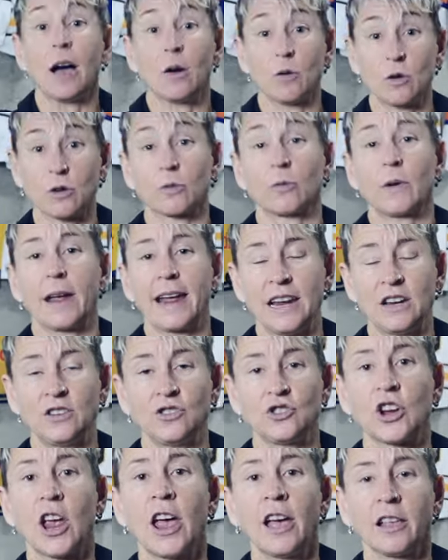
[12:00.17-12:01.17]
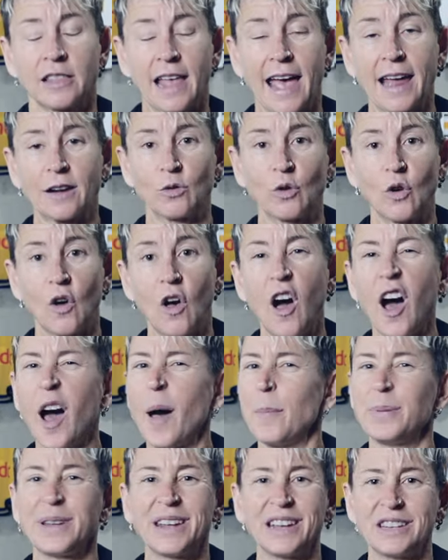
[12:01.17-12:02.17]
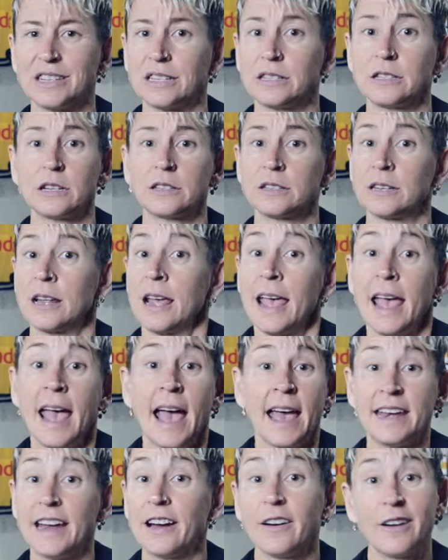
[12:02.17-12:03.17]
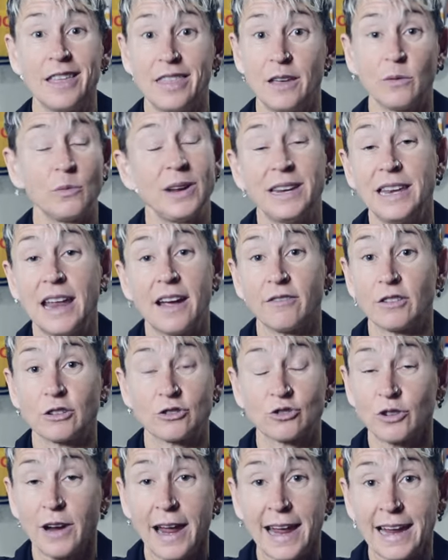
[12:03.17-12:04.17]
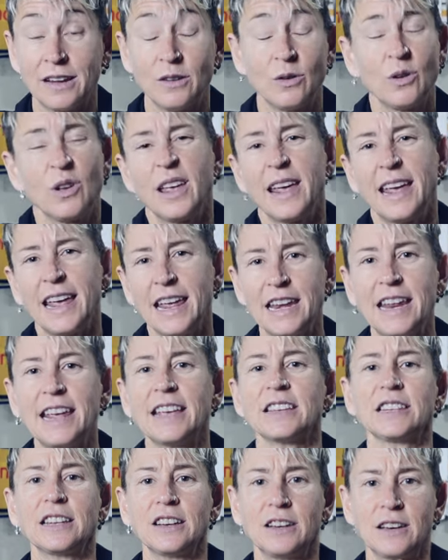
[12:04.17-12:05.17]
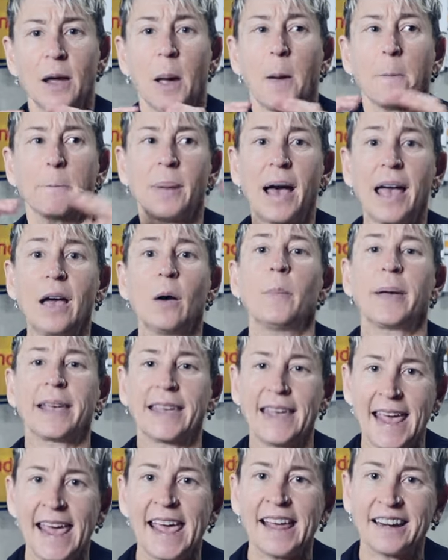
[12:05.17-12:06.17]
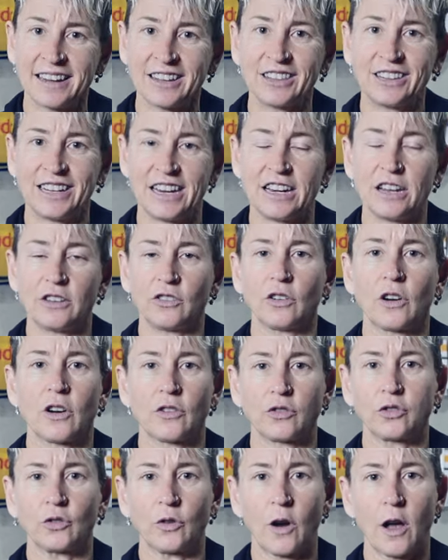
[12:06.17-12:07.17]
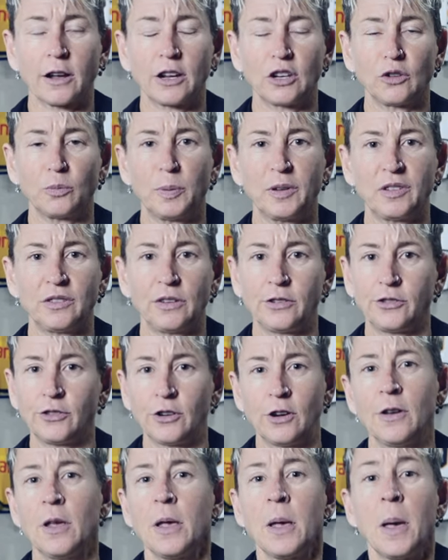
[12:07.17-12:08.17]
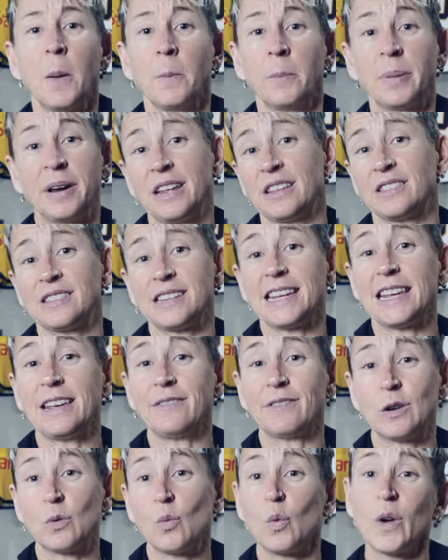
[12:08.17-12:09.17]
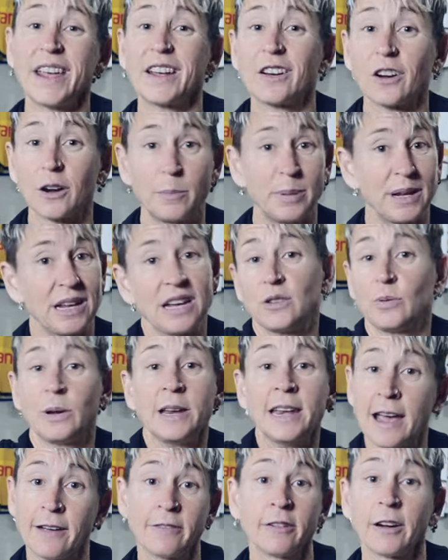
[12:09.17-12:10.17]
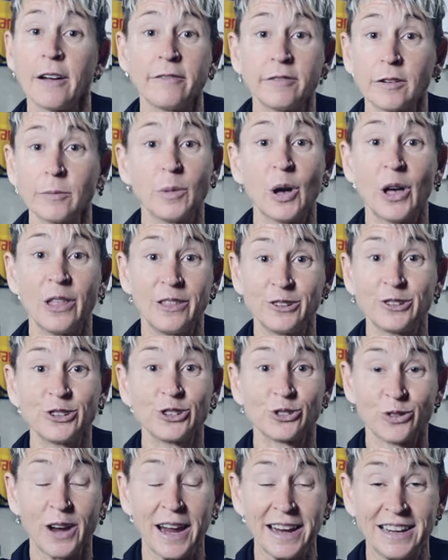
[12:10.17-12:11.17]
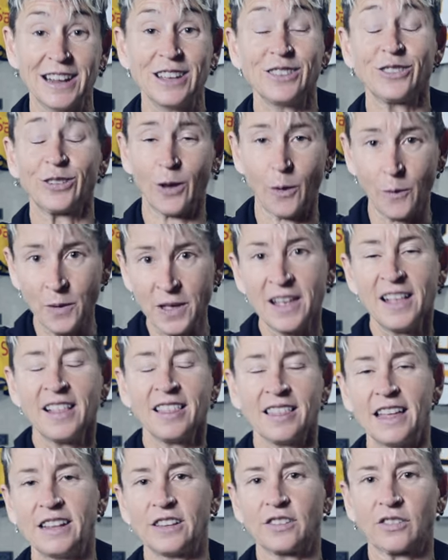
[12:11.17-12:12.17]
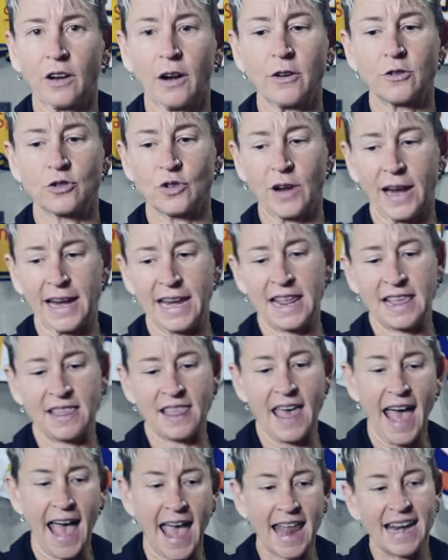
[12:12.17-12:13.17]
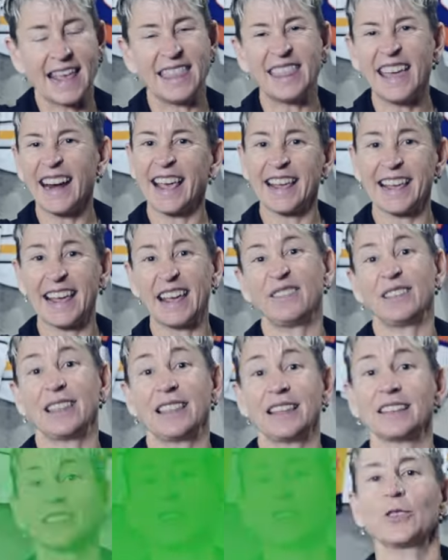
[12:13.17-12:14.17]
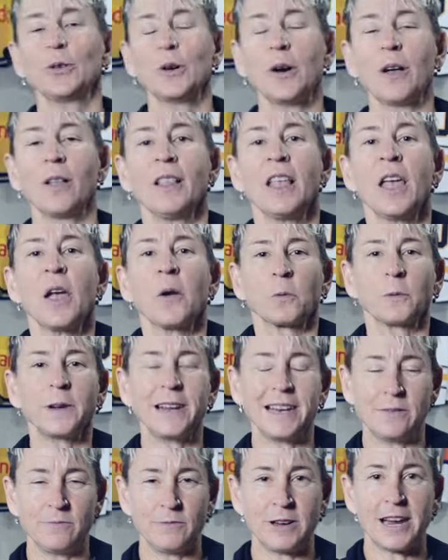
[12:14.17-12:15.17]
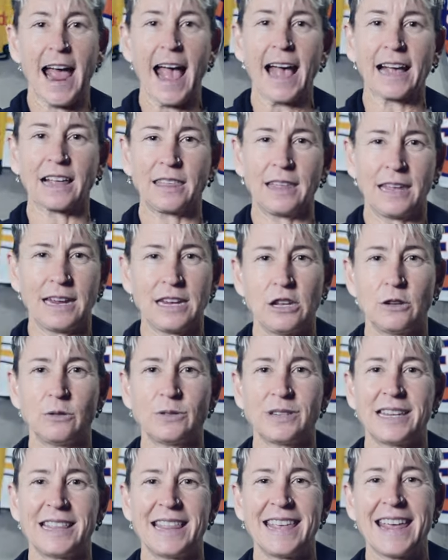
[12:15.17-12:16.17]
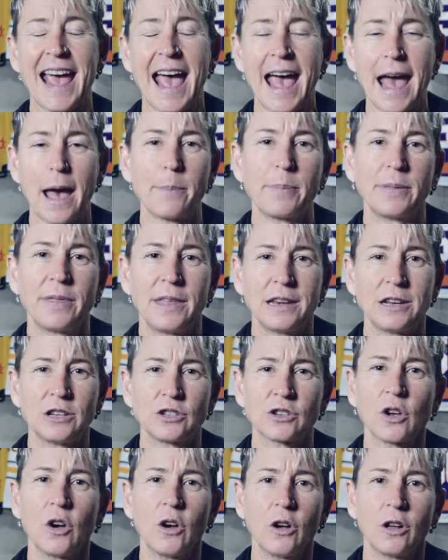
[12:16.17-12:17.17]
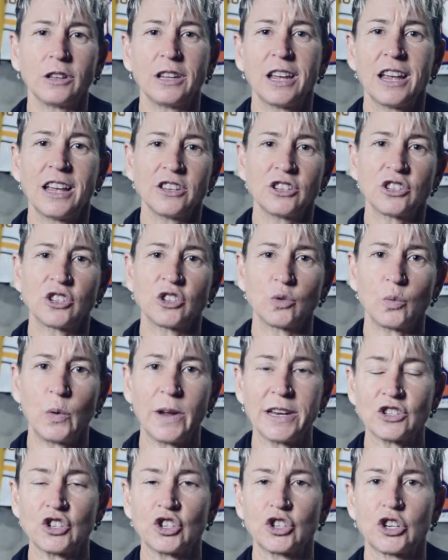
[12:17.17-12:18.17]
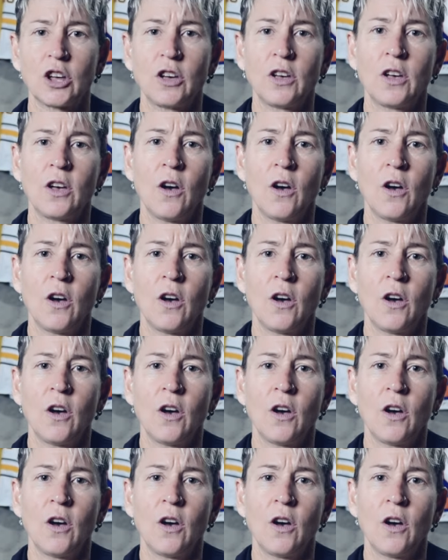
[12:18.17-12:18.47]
outer range lateral hop because it's just an area that we never train. It isn't biomechanically, it isn't our strongest position, but it's even weaker because we never ever bothered to train it. So let's start training that. And then I gave you this cool read and react thing using the app that is called Switched